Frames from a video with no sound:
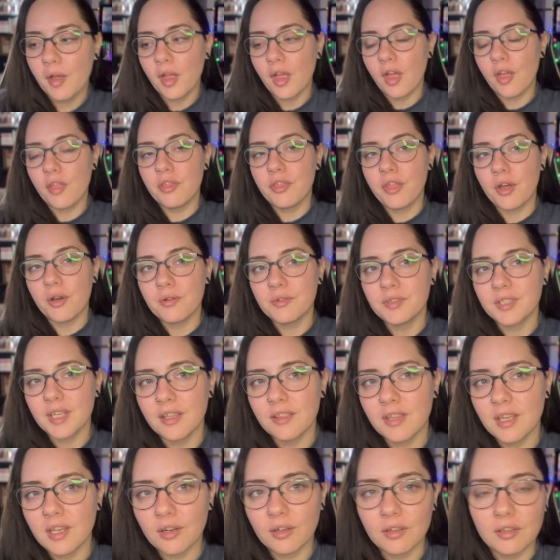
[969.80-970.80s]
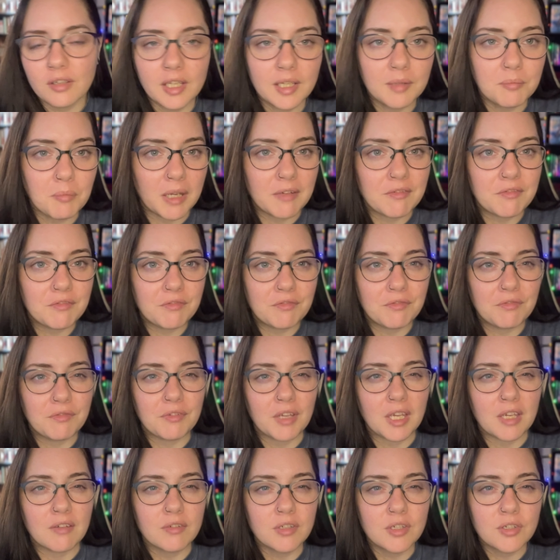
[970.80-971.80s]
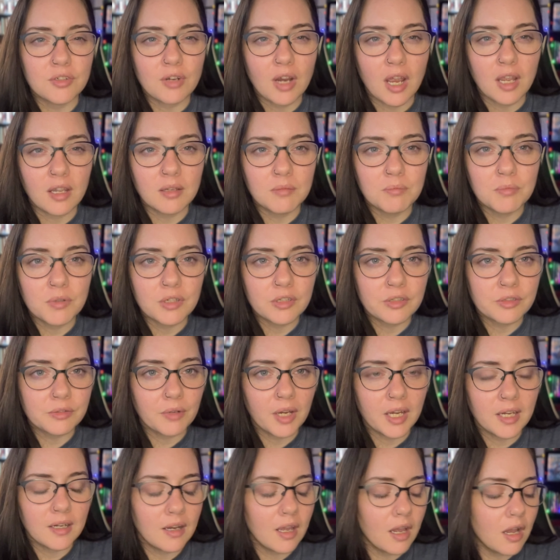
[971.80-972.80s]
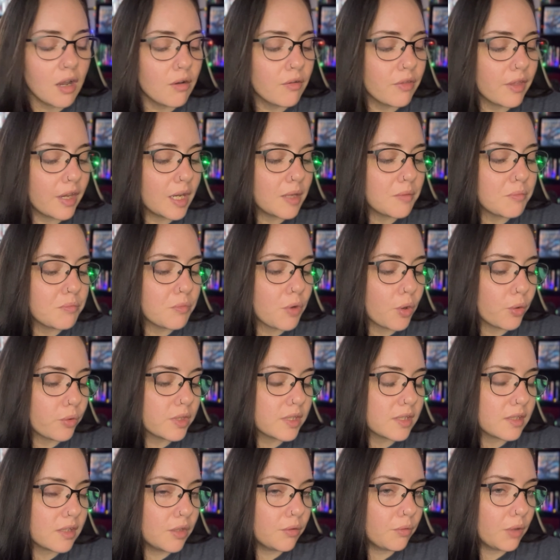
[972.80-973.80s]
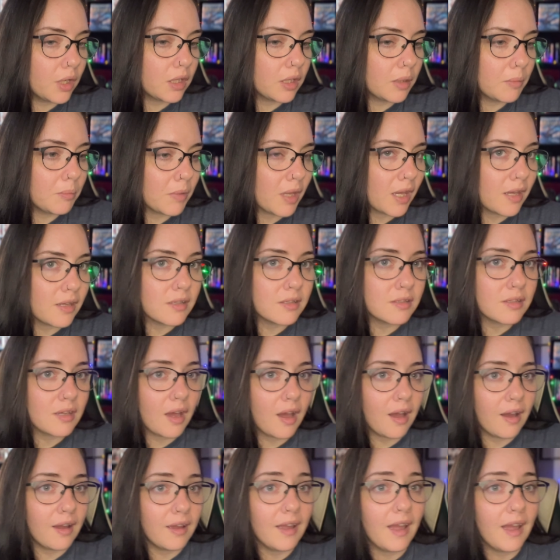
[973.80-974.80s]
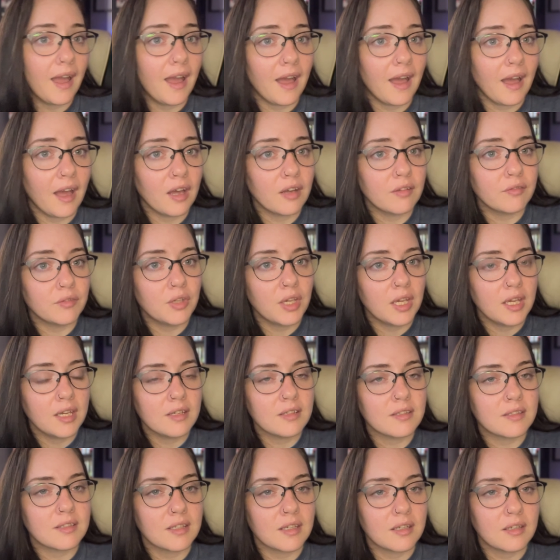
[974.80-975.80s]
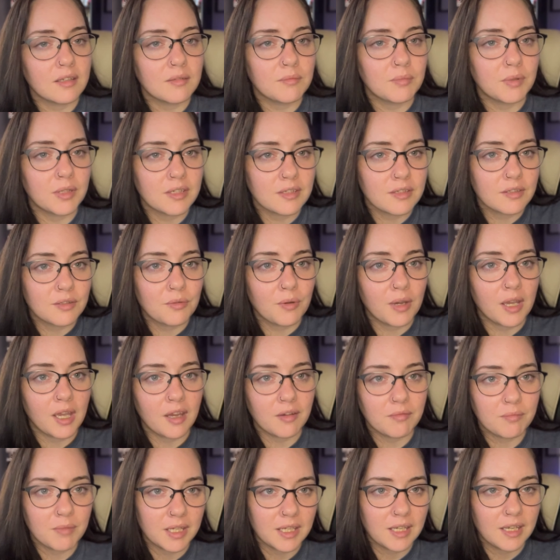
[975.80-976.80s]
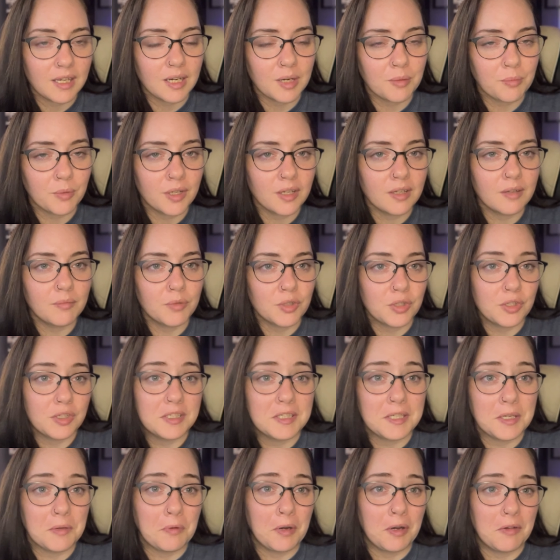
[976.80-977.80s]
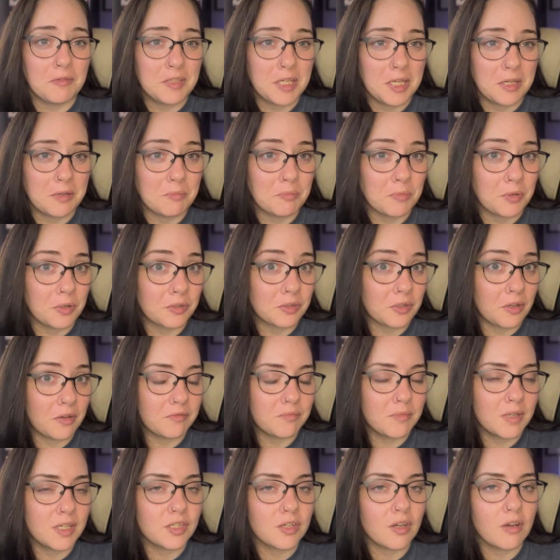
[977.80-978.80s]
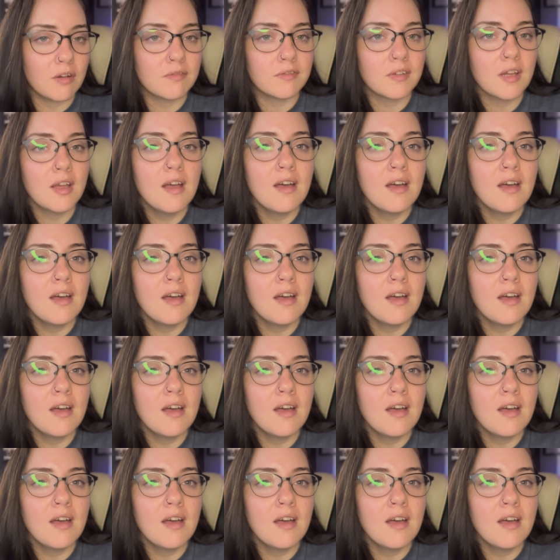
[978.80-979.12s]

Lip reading: Those I think are like my favorite dragon books right now that I mostly recommend. You can't see it because of the way I have my camera, but you can see where I've taken books off my shelf.